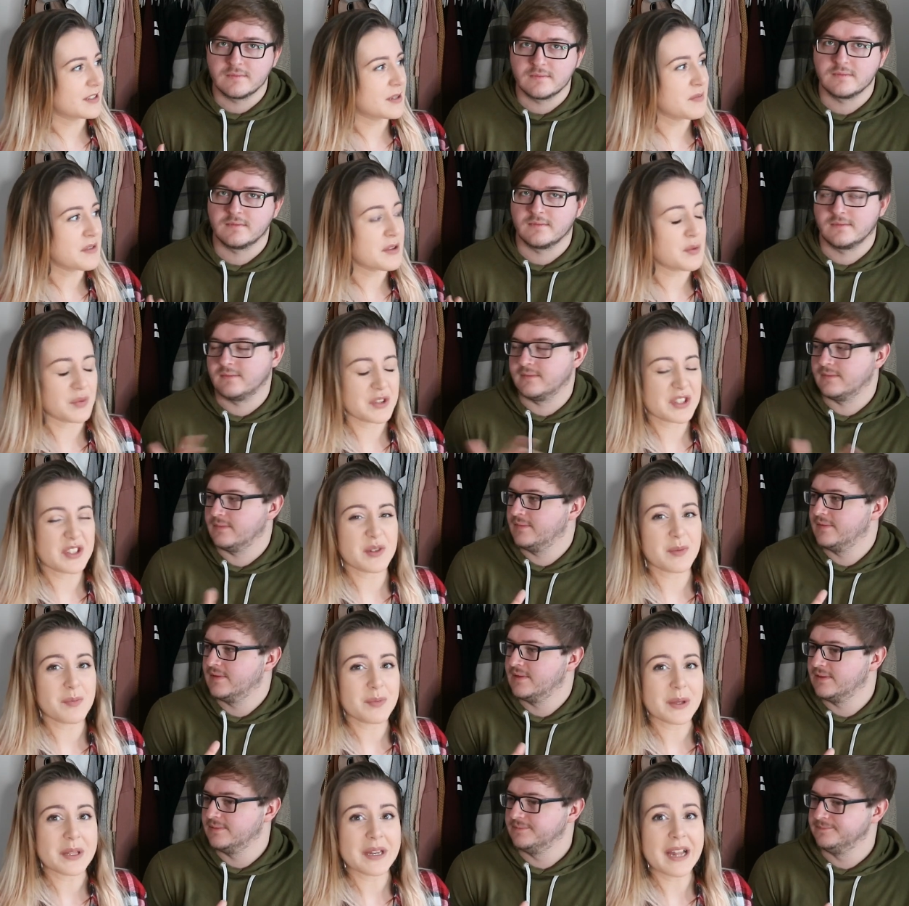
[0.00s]
Speaker 1: something with
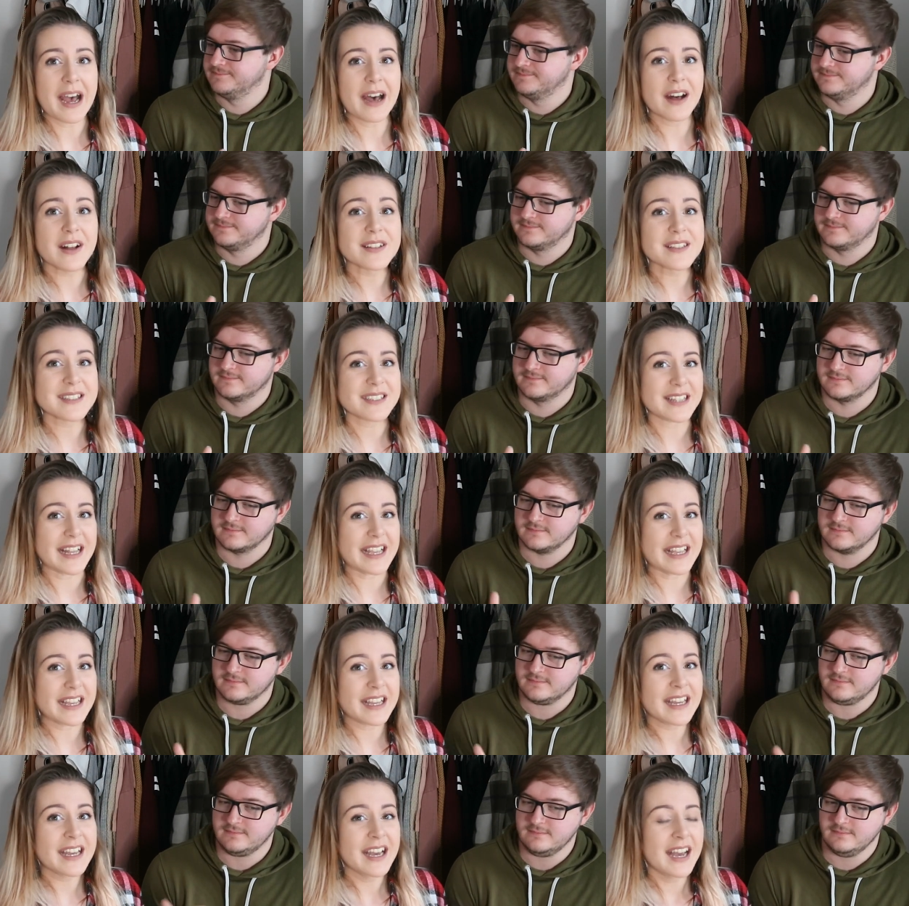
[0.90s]
something else.
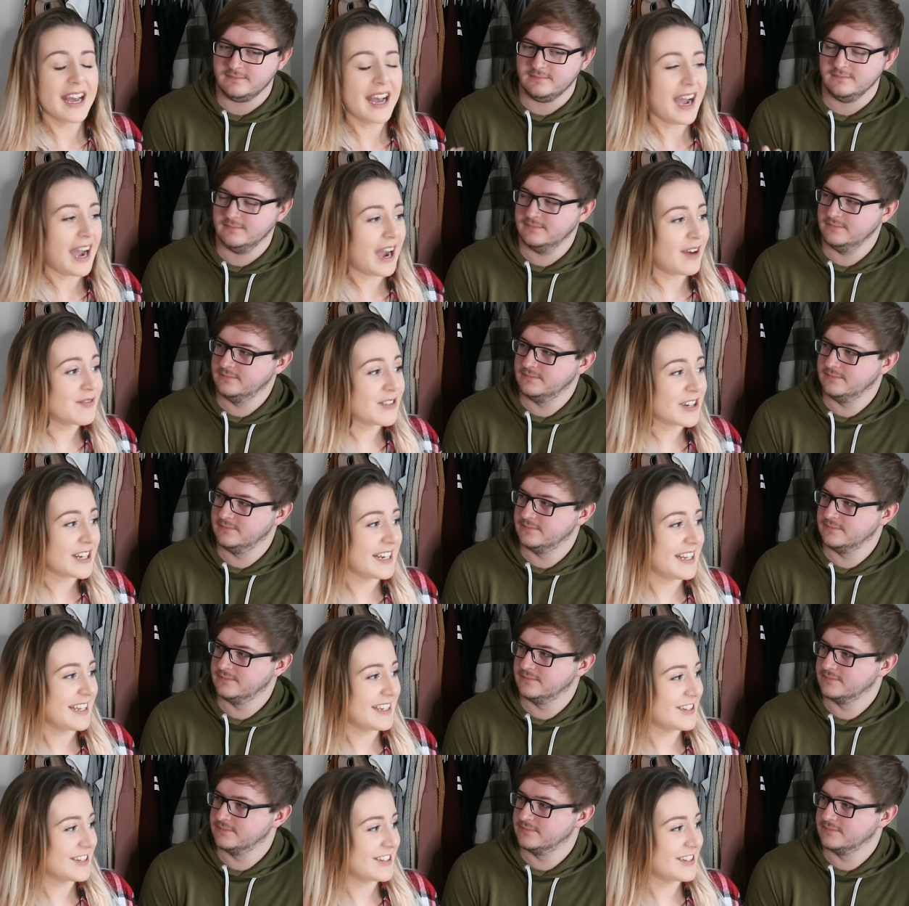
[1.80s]
Like, I'm really